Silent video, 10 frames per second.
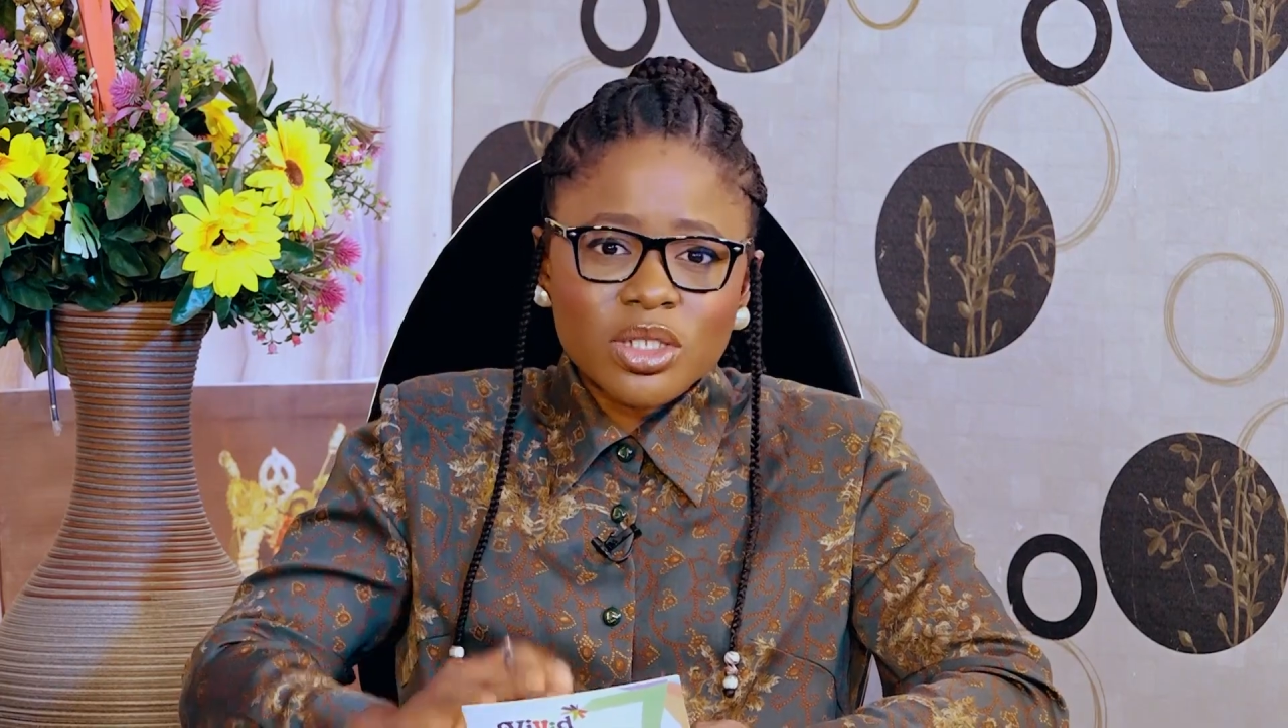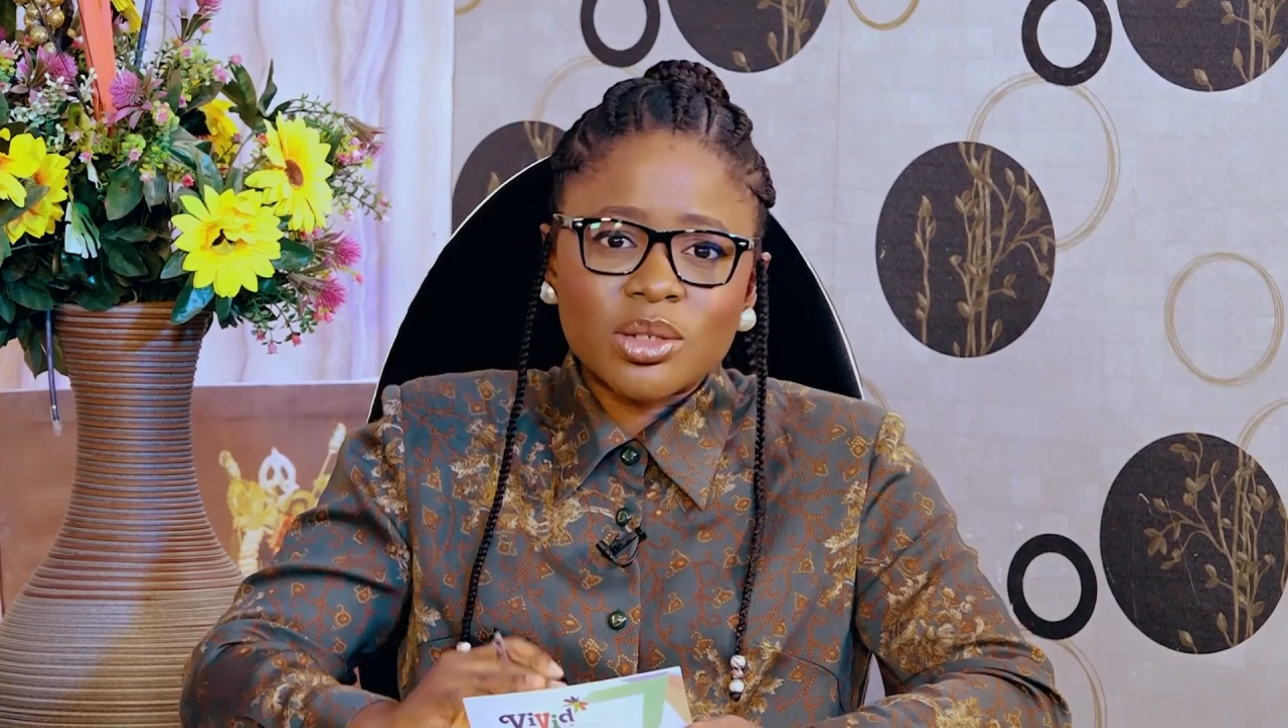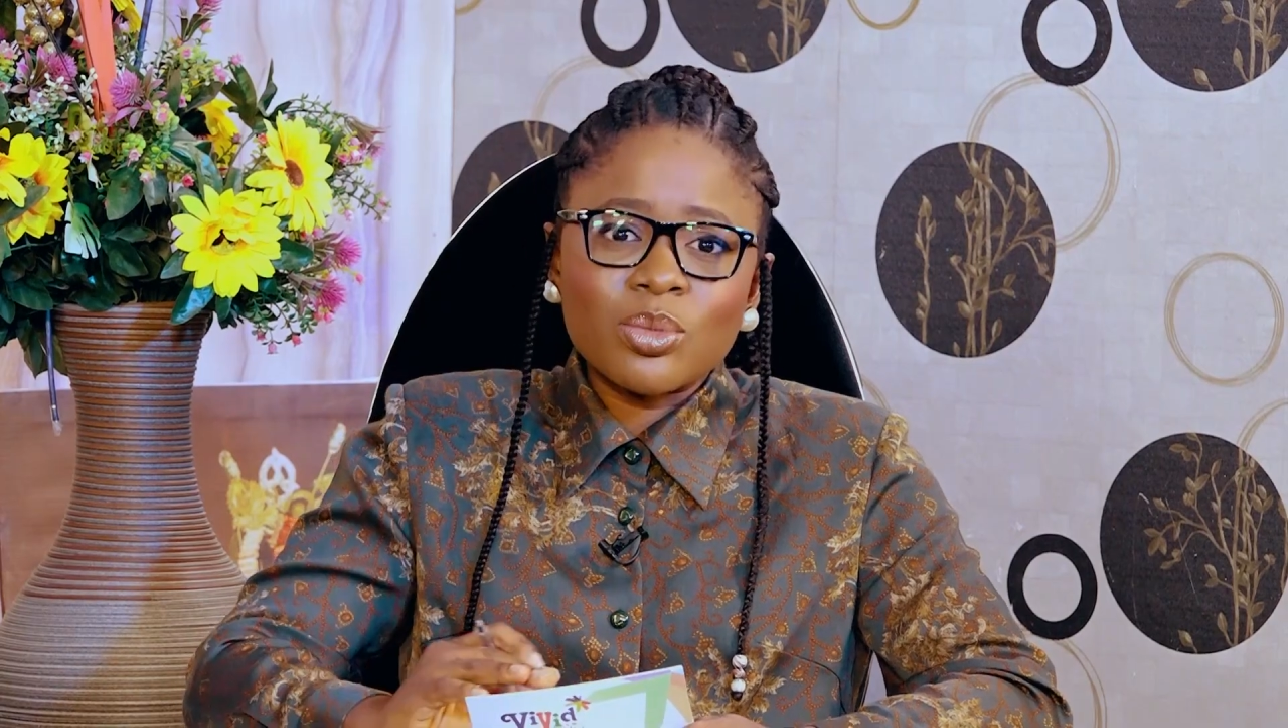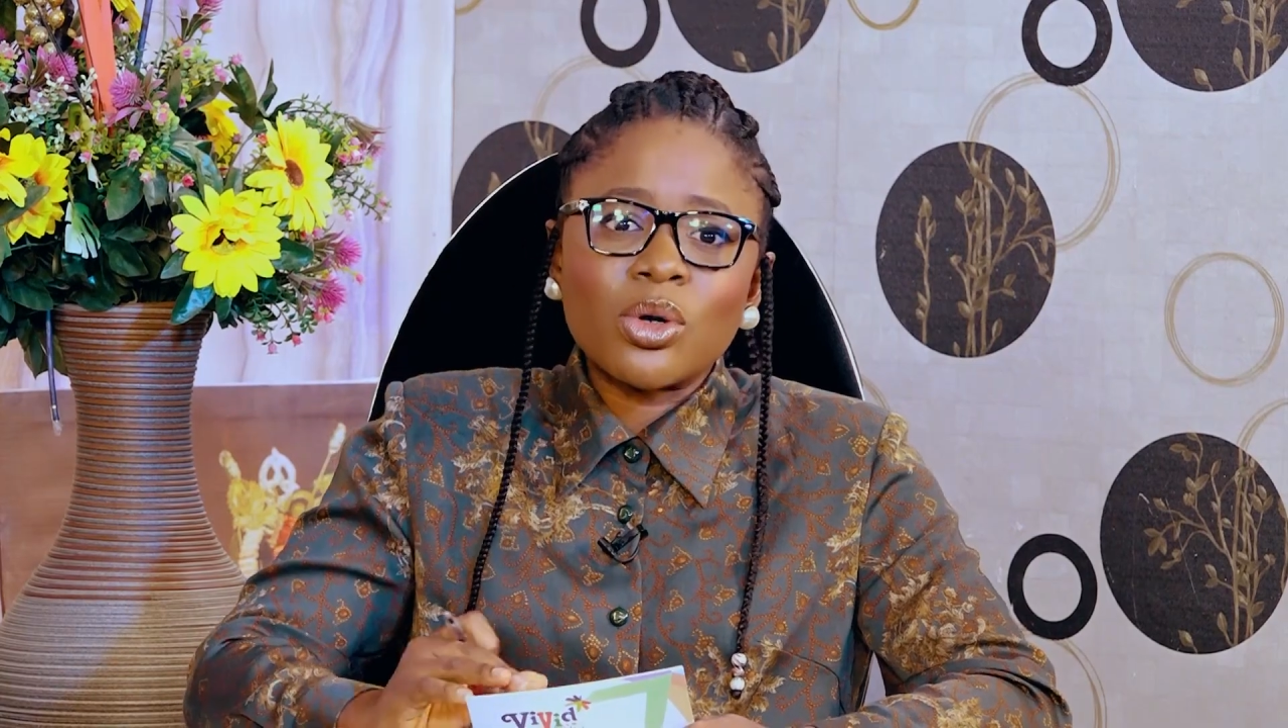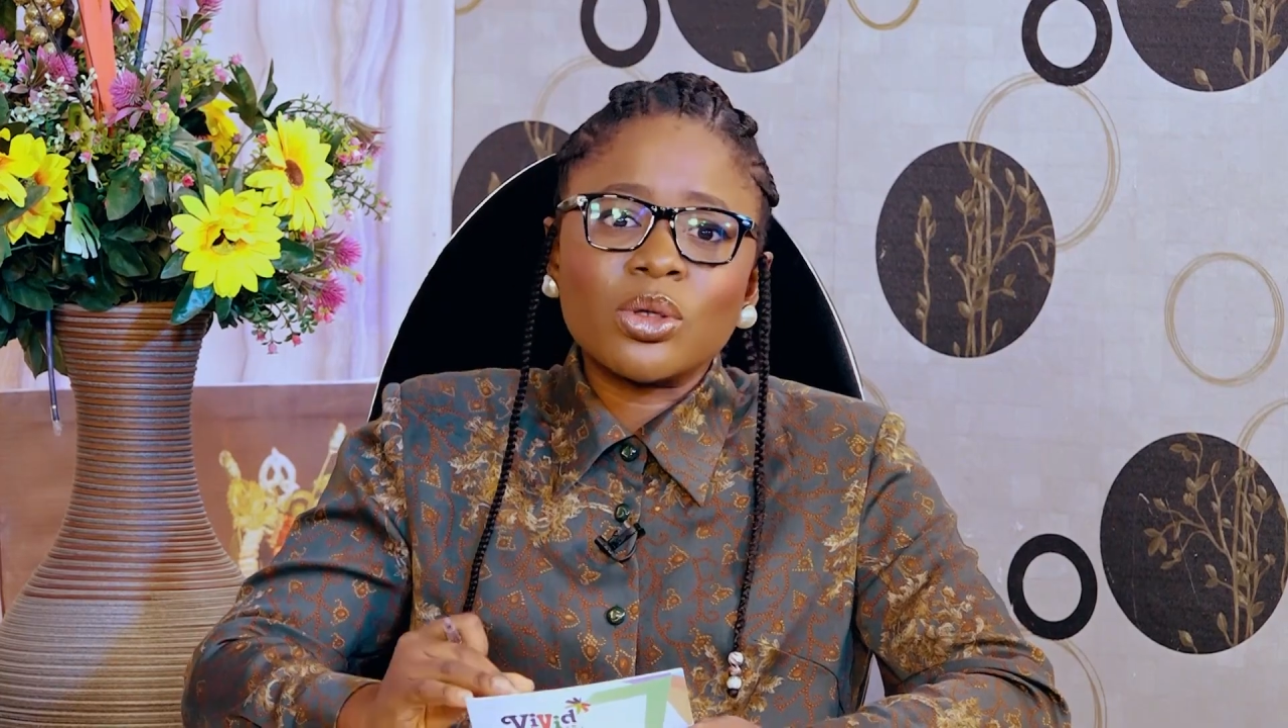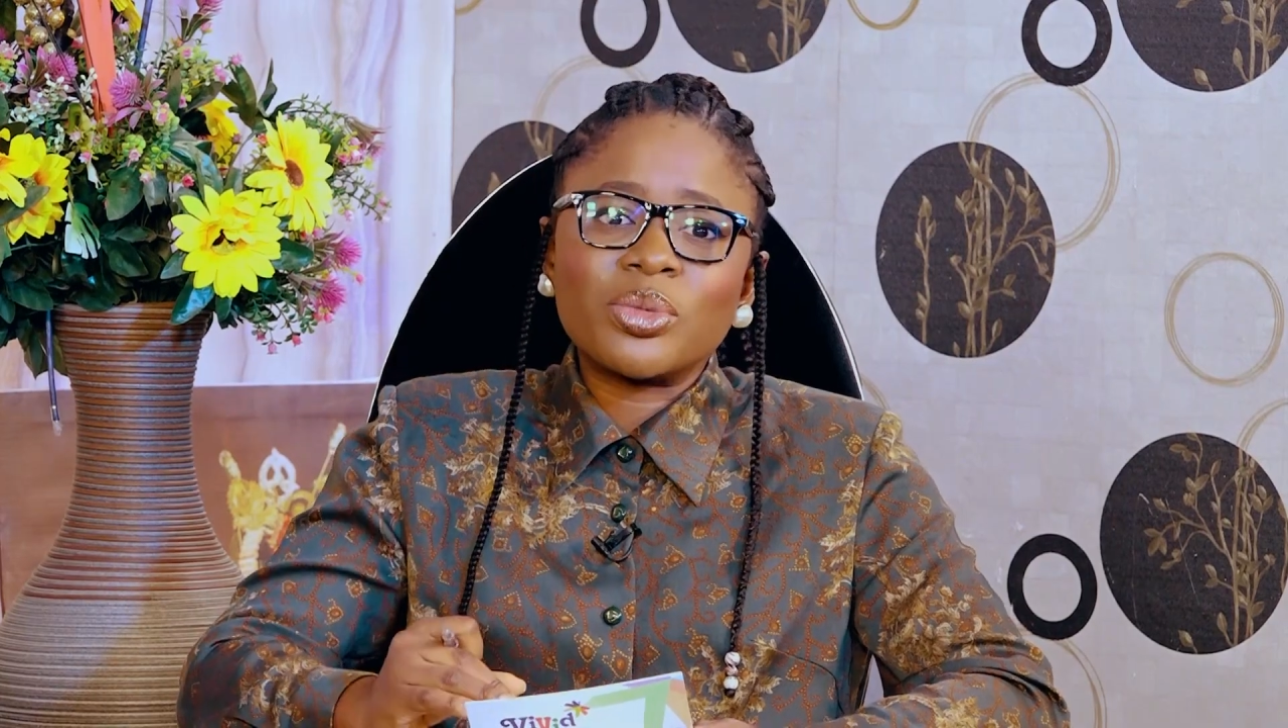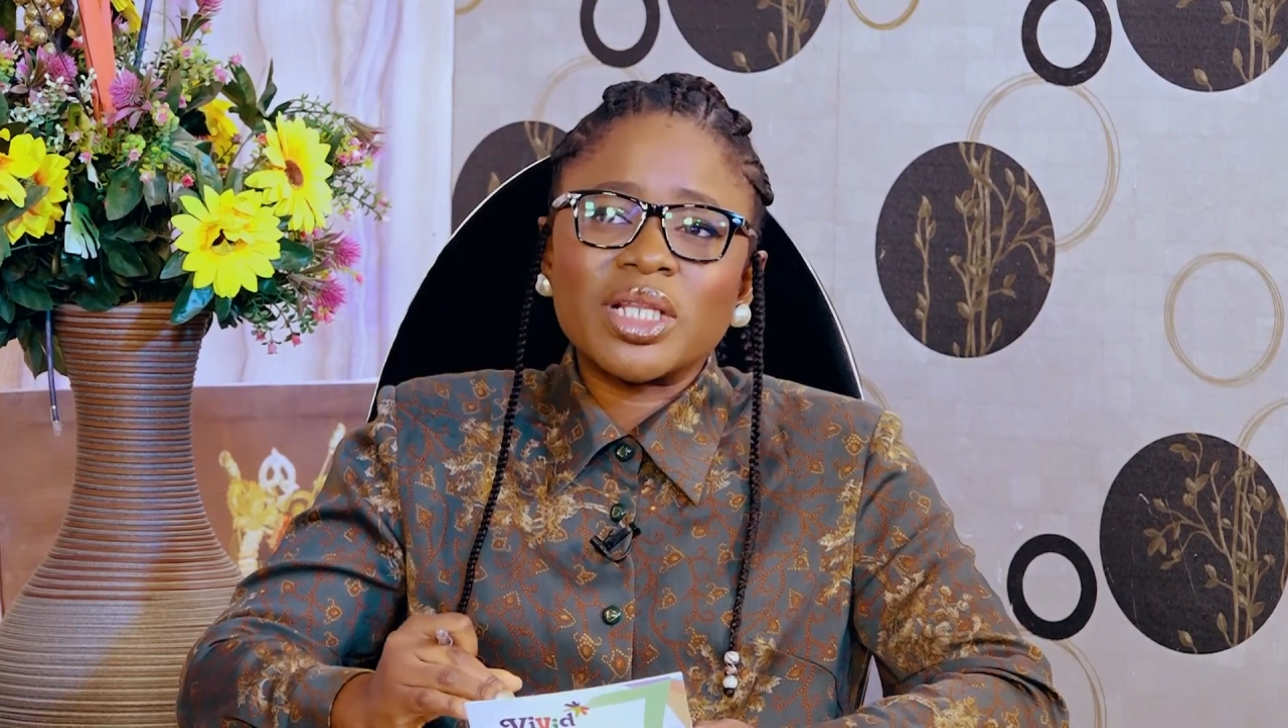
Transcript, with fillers: small,